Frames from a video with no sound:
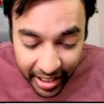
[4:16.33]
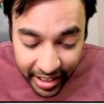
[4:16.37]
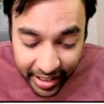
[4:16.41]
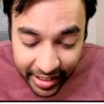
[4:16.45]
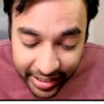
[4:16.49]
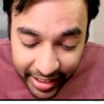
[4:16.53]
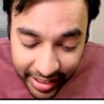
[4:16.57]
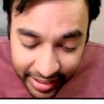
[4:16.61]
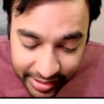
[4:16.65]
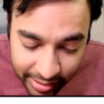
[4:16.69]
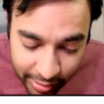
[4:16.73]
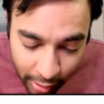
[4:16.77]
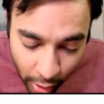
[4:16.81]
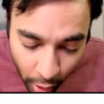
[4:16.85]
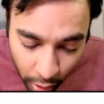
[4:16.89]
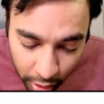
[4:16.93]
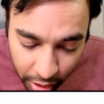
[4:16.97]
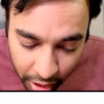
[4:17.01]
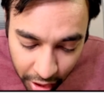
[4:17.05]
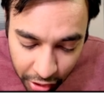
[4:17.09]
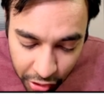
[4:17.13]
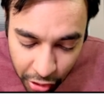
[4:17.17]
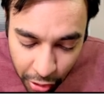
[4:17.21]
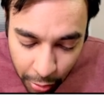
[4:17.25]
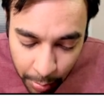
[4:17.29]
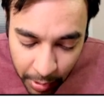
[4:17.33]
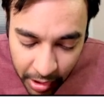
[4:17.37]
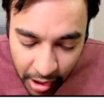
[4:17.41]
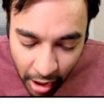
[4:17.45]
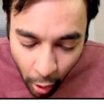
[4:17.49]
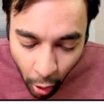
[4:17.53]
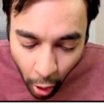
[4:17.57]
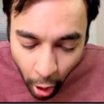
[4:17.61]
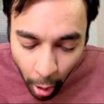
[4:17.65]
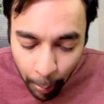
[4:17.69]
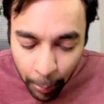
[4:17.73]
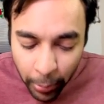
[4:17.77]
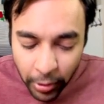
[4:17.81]
this order should be the
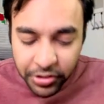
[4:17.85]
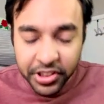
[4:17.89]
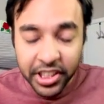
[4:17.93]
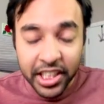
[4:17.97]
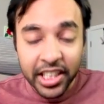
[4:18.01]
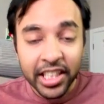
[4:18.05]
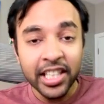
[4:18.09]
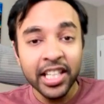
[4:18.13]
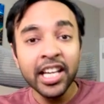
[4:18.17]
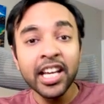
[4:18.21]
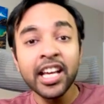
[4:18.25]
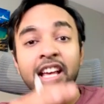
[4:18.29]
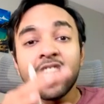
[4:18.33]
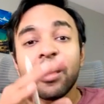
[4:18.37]
opposite